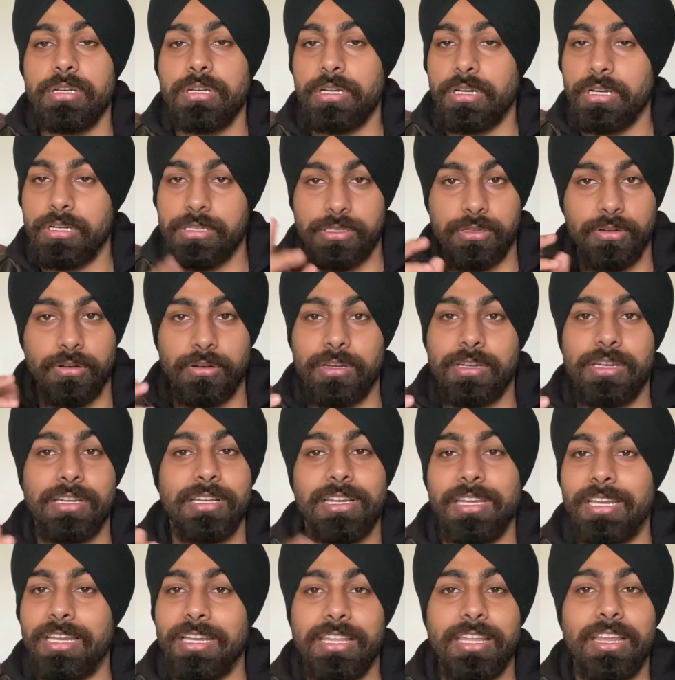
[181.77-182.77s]
It's not
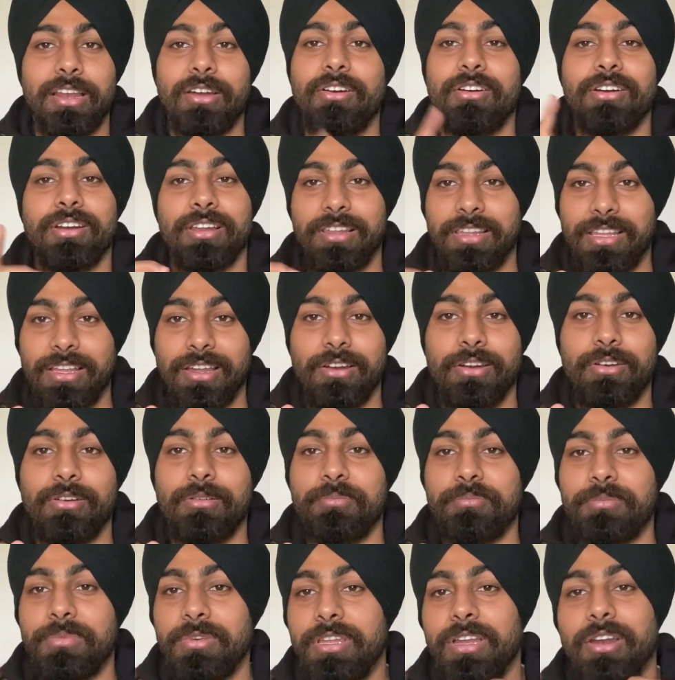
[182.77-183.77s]
they're
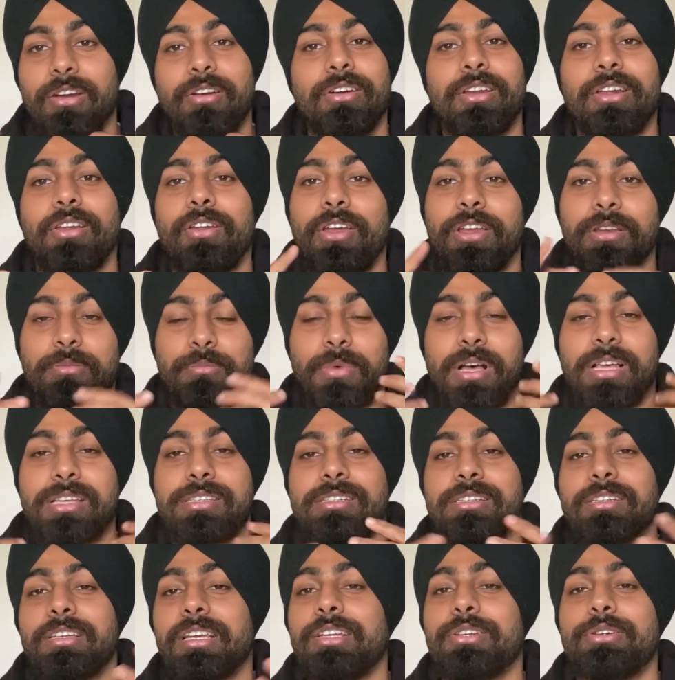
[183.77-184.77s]
not allowing
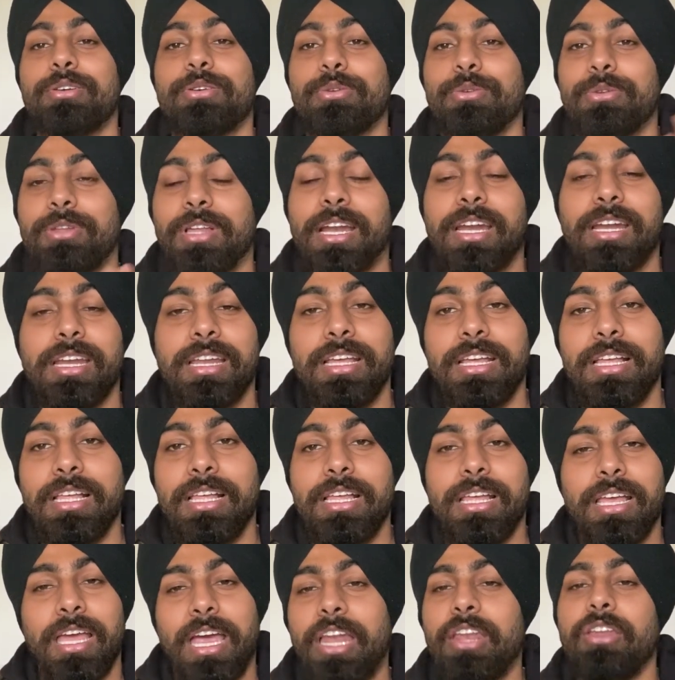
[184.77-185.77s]
master guy to do that,
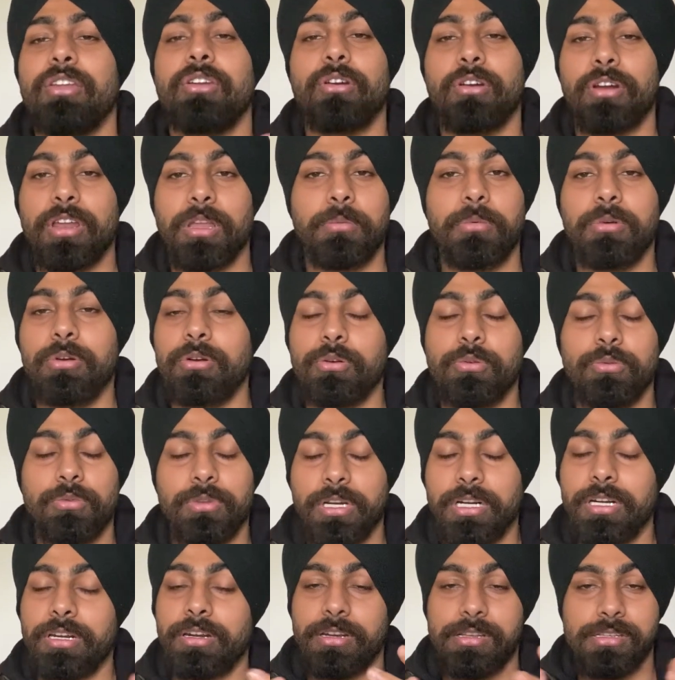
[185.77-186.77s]
and you're not able to do
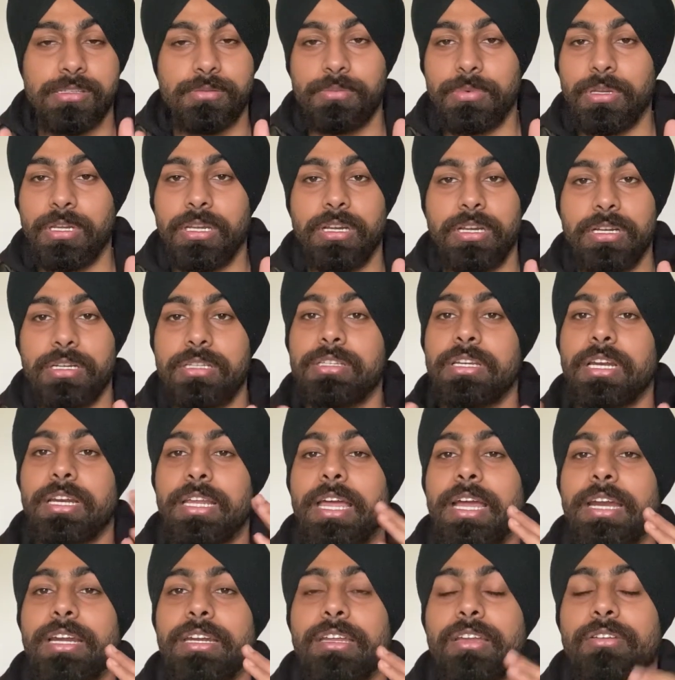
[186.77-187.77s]
that. Trust me, it's get
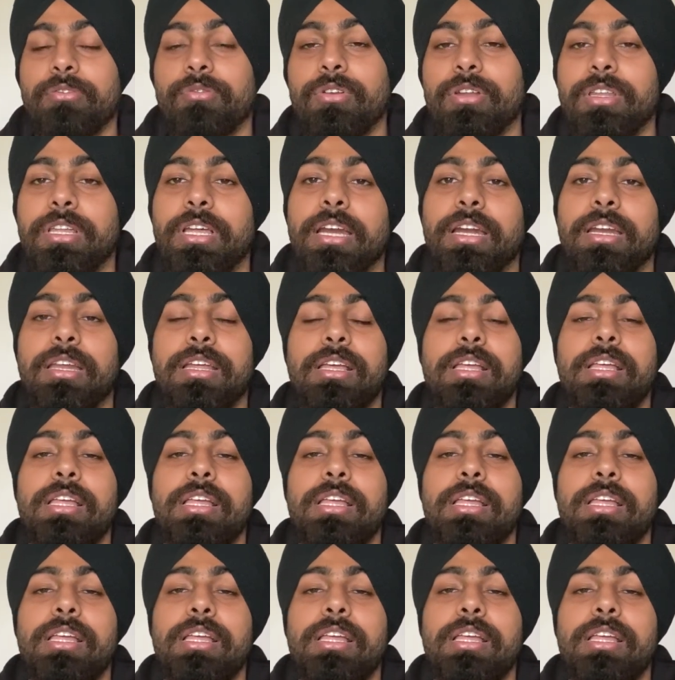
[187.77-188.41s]
hectic for that.